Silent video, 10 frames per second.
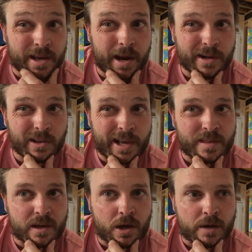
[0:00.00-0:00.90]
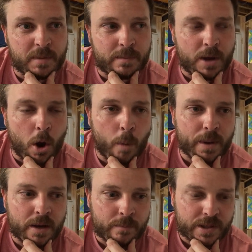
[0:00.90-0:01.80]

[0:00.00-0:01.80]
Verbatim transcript: I, would like the economy to be open,